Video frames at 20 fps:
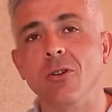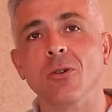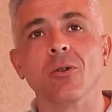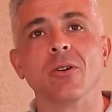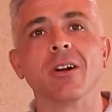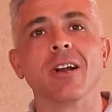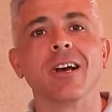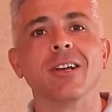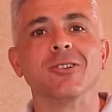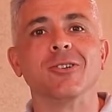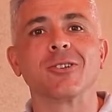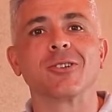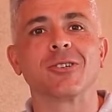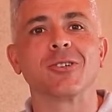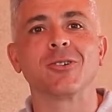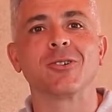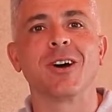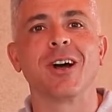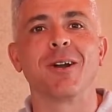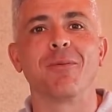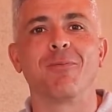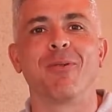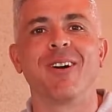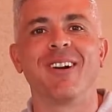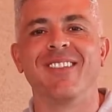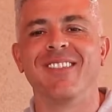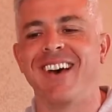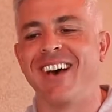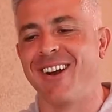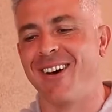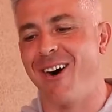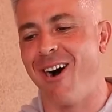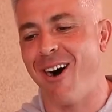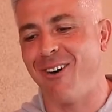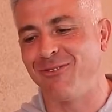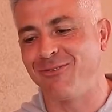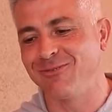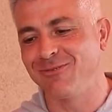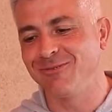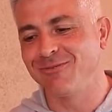do today just to try to burn that
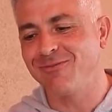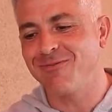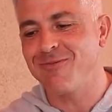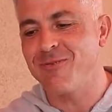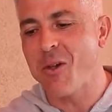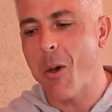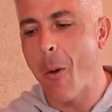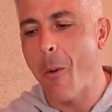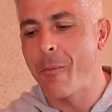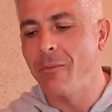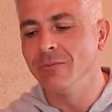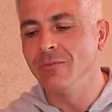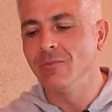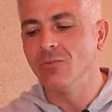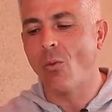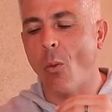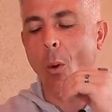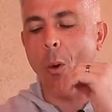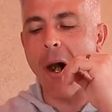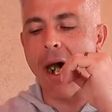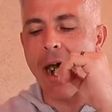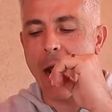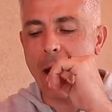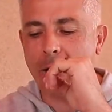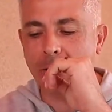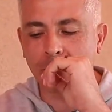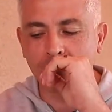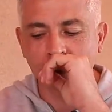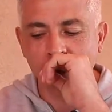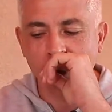off. Wow.